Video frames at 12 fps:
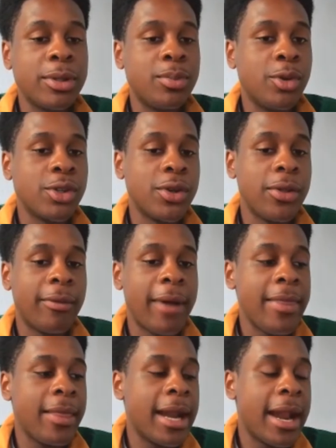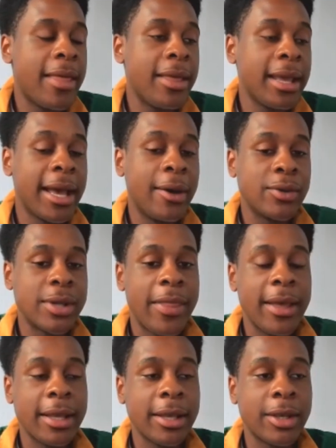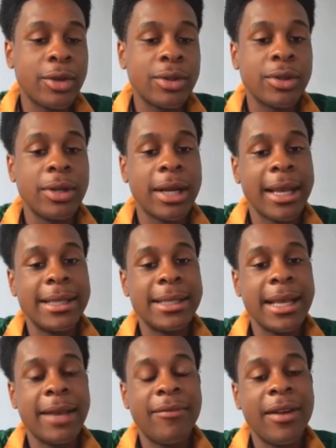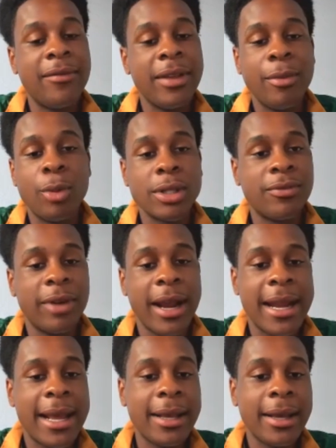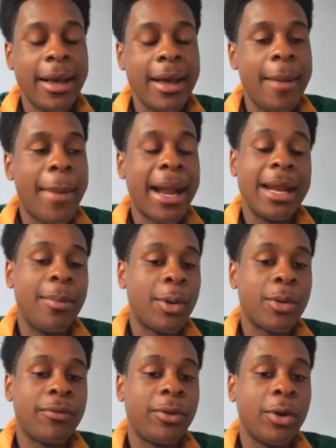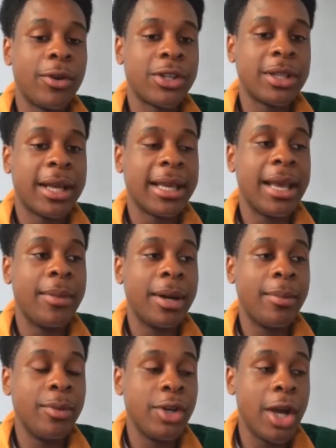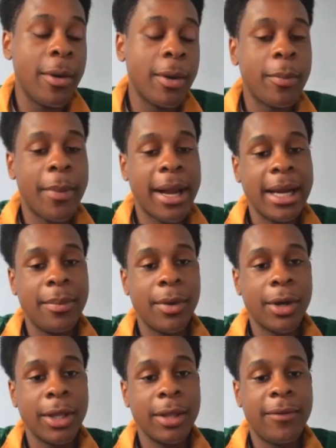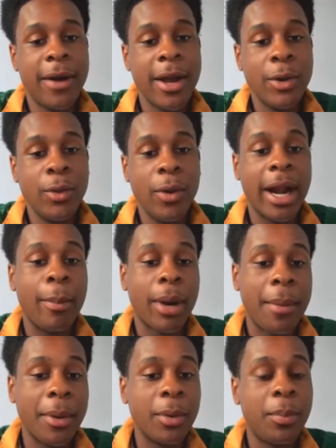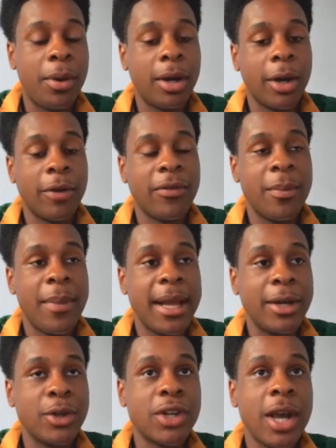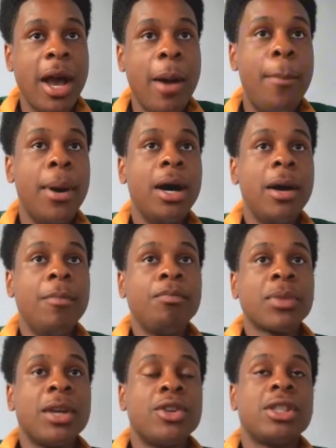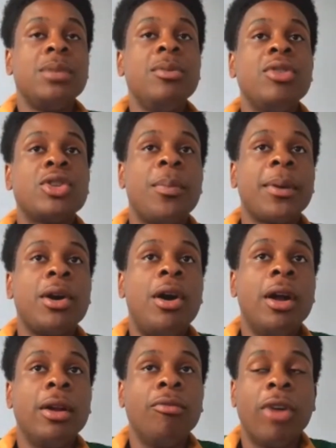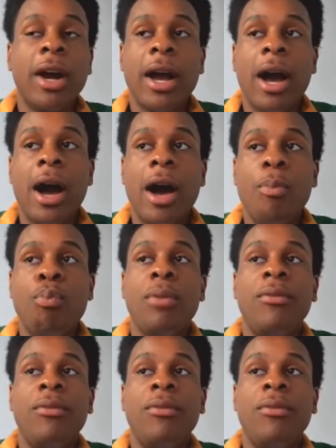For me, it was more so the rain than anything else. I think you're looking at it and saying if it wasn't raining, Manny Libbok would flourish in that game, and I'm going with Manny Libbok in the final, and I'm coming with Pollard off the bench. But just to move the topic on, right,